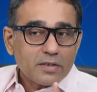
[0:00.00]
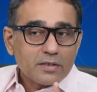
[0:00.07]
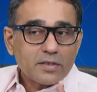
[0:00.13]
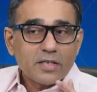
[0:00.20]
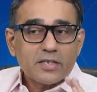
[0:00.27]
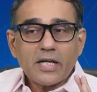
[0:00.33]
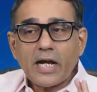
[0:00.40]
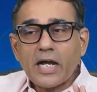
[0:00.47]

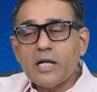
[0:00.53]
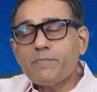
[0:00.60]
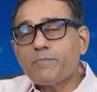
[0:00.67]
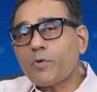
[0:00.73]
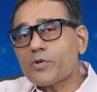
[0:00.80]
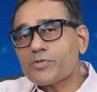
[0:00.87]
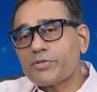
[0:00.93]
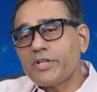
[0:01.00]
there is a high
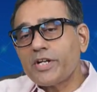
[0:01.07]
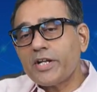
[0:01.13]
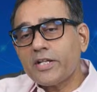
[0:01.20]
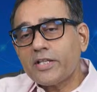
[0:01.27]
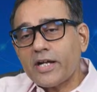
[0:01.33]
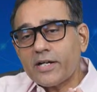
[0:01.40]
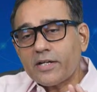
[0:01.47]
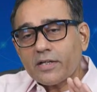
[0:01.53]
possibility
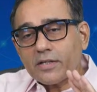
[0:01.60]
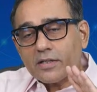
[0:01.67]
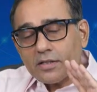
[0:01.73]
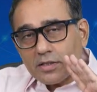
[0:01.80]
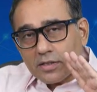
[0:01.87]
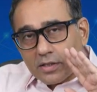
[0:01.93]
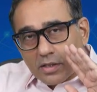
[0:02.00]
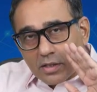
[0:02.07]
that
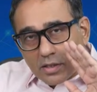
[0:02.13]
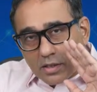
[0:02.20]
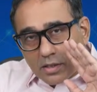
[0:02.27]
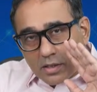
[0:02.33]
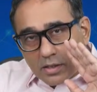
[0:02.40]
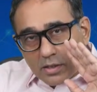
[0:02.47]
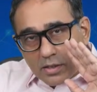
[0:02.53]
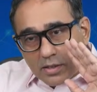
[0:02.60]

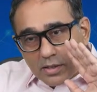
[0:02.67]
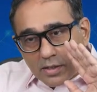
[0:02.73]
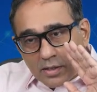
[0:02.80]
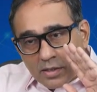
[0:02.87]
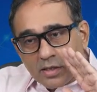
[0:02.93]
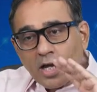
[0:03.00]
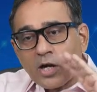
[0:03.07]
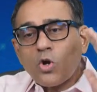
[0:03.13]

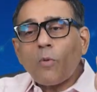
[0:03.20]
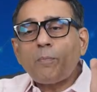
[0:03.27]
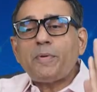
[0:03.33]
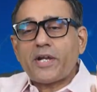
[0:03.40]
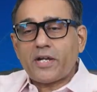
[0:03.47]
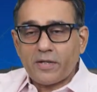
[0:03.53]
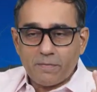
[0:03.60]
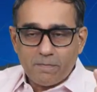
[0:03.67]
non-OPEC